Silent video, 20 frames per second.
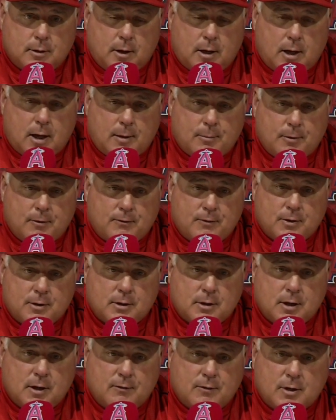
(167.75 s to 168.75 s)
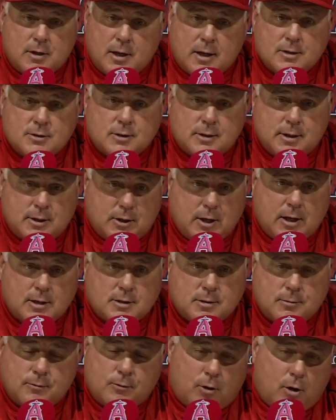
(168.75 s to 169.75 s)
Um, if it if it doesn't, it
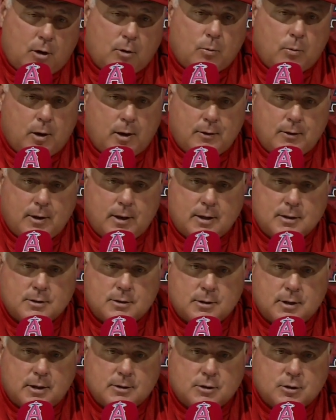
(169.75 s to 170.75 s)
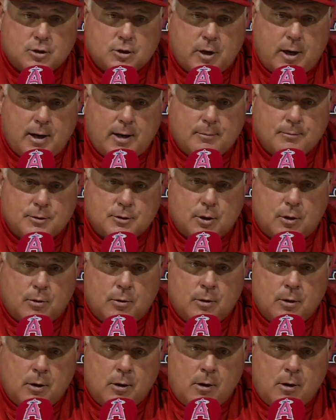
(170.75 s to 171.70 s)
takes him the wrong way, then that's that's a shame. So,